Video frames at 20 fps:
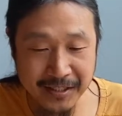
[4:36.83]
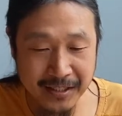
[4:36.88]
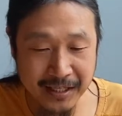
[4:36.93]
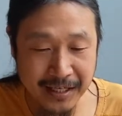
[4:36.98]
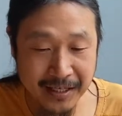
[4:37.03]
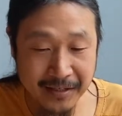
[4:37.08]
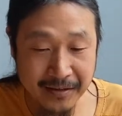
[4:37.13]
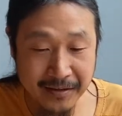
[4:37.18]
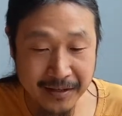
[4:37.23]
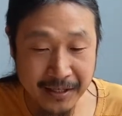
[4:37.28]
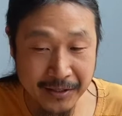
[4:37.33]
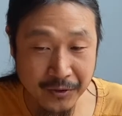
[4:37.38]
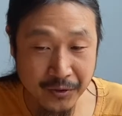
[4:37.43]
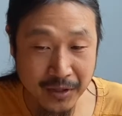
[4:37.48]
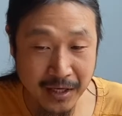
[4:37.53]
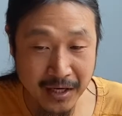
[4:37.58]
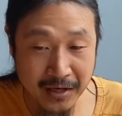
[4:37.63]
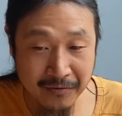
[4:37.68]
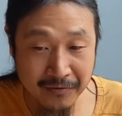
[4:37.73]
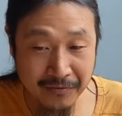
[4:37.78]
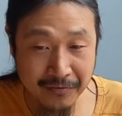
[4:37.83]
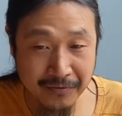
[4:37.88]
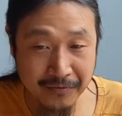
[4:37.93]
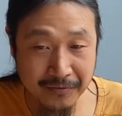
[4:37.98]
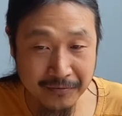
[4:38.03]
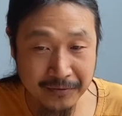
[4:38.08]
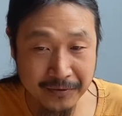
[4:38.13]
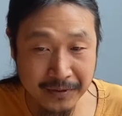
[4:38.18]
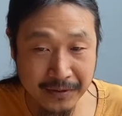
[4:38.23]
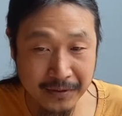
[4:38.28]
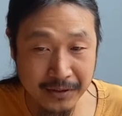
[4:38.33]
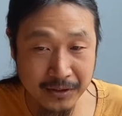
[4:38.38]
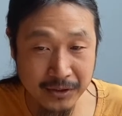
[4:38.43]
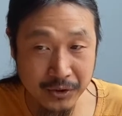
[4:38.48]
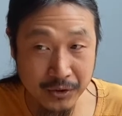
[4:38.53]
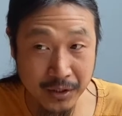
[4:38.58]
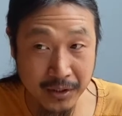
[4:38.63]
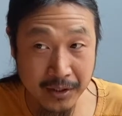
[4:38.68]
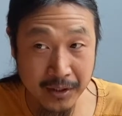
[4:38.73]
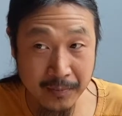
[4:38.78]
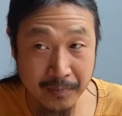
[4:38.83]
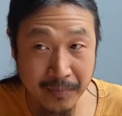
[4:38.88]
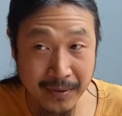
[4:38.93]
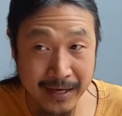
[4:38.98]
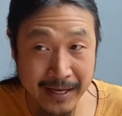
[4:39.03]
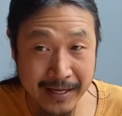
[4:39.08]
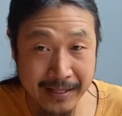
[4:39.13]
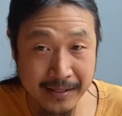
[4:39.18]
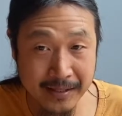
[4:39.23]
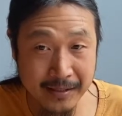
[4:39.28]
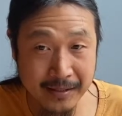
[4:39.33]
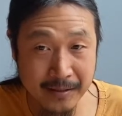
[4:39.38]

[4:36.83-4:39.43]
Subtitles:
And then you have, you're gonna plan